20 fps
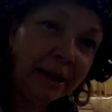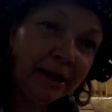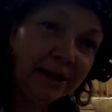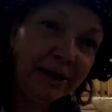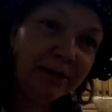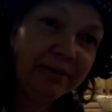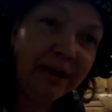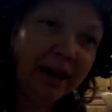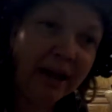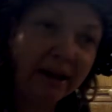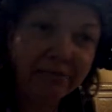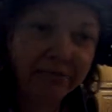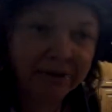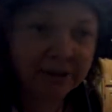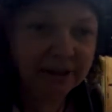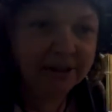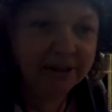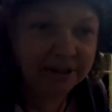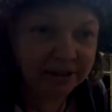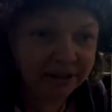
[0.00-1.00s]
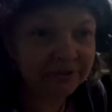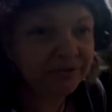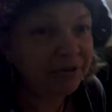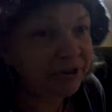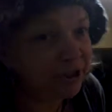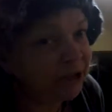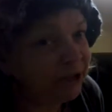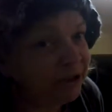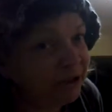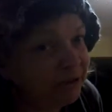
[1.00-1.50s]
So coffee is good
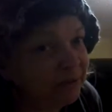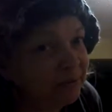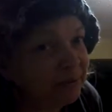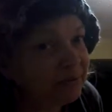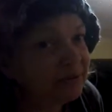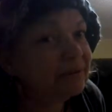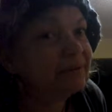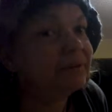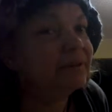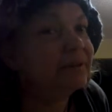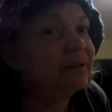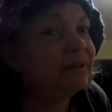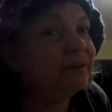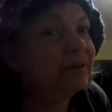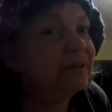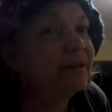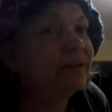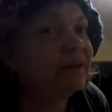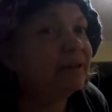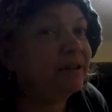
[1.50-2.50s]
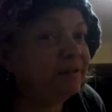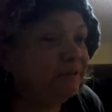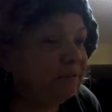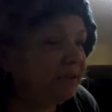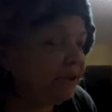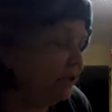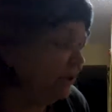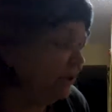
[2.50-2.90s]
for you. It's good for